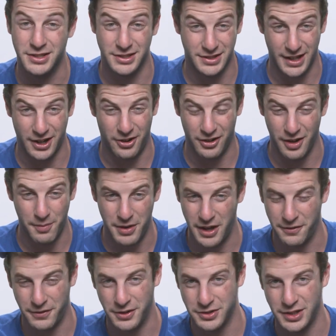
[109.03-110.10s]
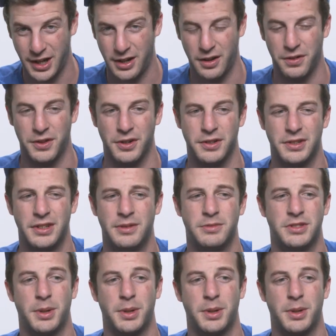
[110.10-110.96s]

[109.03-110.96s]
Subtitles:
just like all NBA first, second, and third teams.